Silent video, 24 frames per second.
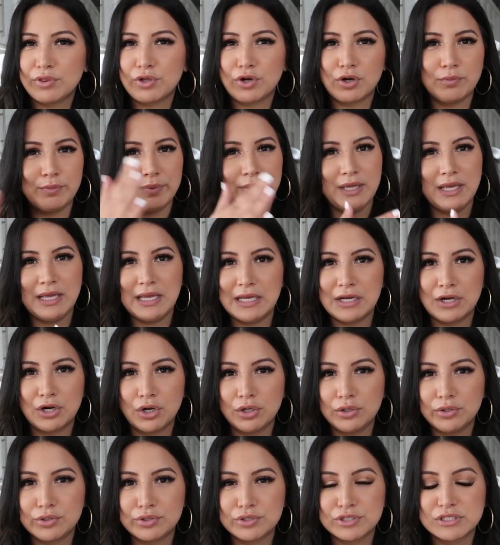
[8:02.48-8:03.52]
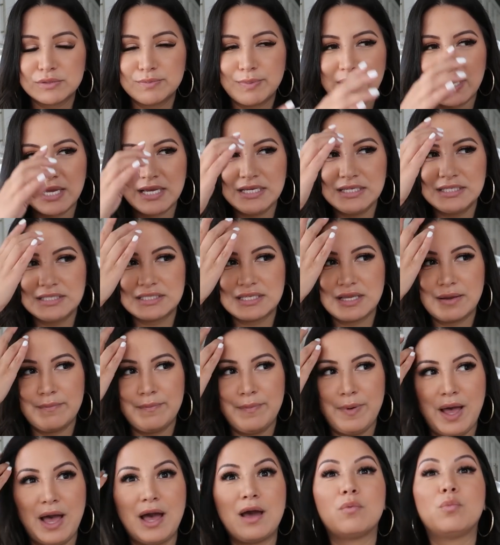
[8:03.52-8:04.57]
with her being in her little space,
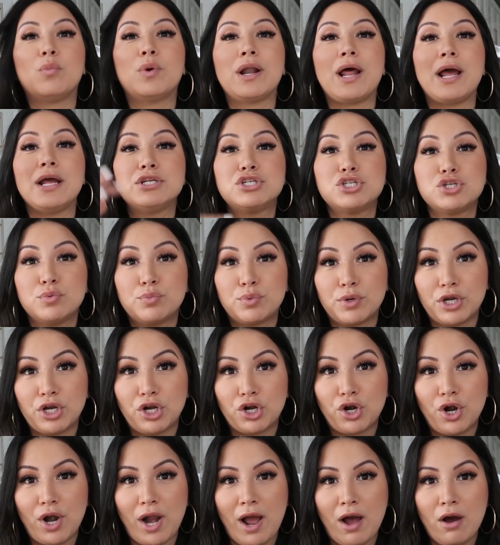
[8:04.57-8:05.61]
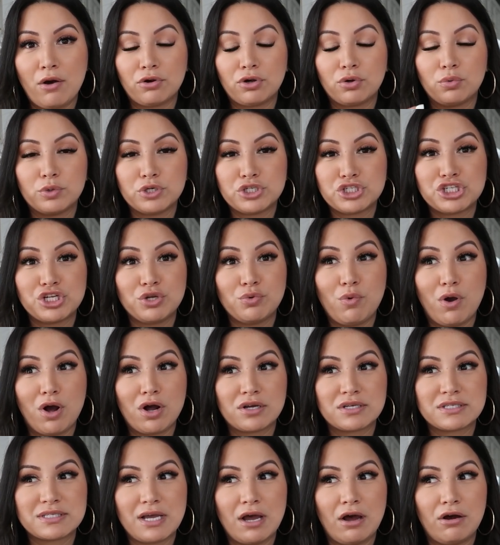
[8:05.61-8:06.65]
but when I I do bring her out or when she
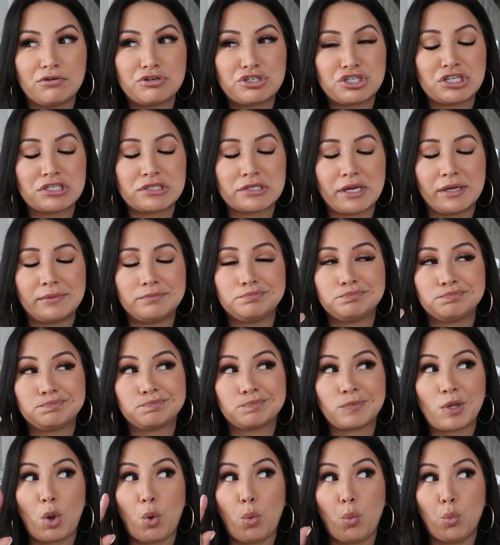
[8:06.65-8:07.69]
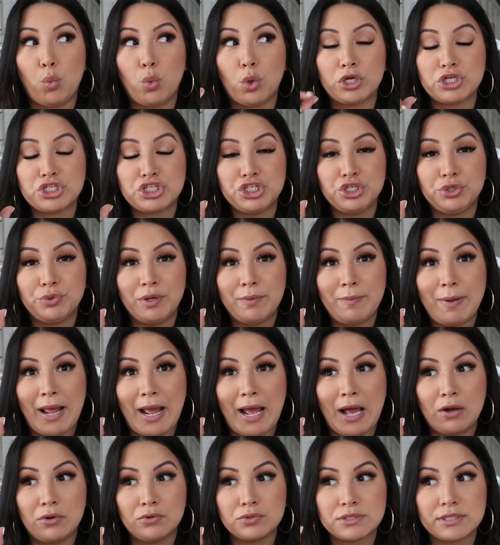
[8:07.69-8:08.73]
walks out, she's like, mm, what is she doing in my
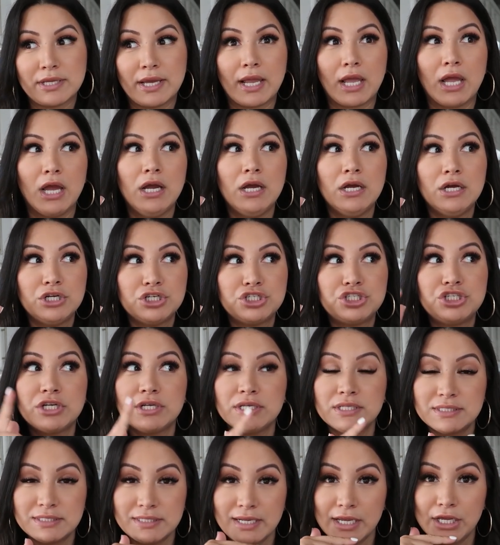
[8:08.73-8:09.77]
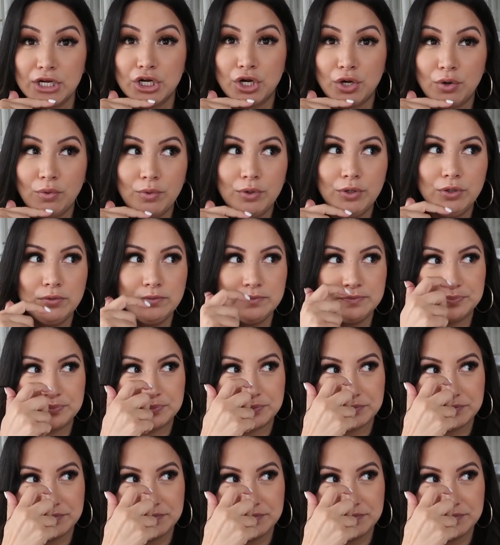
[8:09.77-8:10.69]
house? Like she can stay in her room